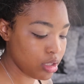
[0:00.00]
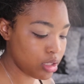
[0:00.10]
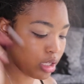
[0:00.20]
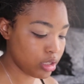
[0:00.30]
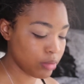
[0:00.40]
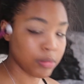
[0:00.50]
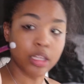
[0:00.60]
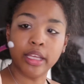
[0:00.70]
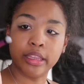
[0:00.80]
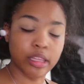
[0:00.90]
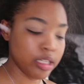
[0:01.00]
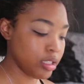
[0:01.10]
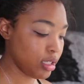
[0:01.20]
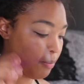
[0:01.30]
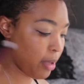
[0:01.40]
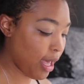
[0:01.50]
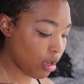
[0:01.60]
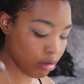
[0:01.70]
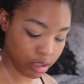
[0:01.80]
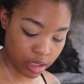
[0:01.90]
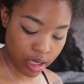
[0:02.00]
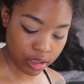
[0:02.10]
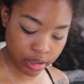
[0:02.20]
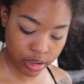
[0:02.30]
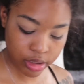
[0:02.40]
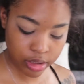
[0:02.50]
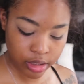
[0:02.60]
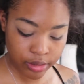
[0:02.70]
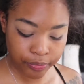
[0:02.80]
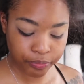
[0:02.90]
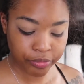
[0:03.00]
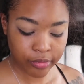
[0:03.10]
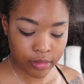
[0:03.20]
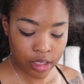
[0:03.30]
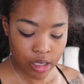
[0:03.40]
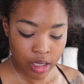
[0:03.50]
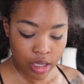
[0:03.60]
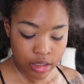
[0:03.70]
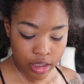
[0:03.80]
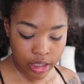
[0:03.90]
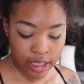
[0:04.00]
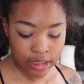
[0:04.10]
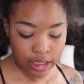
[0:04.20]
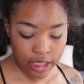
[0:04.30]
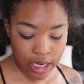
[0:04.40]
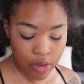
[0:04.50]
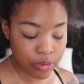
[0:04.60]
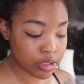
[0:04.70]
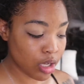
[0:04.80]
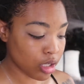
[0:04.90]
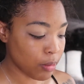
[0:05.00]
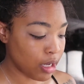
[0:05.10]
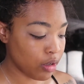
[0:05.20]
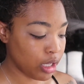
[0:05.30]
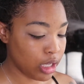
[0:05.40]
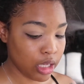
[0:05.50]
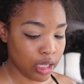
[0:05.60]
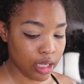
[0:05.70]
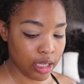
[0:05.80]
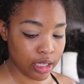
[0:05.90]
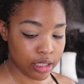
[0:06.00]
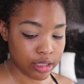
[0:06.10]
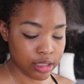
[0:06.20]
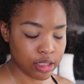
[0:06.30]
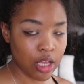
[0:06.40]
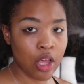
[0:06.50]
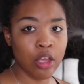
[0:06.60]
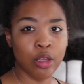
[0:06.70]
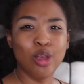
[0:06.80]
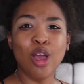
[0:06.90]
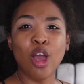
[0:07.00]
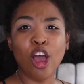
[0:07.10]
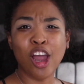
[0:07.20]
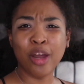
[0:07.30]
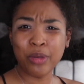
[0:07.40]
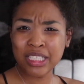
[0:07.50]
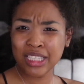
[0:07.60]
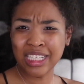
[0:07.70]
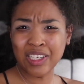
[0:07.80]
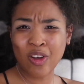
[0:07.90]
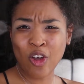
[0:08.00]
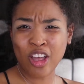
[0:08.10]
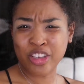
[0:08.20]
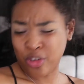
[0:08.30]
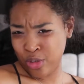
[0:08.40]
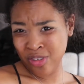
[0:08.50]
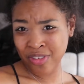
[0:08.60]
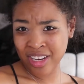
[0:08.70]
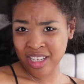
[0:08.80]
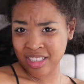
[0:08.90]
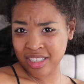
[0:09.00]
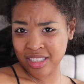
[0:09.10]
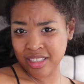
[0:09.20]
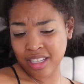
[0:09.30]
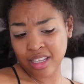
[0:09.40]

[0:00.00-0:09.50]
take something like this and pack on the colors. So the next thing that I want to talk about is, are we still on No New Friends?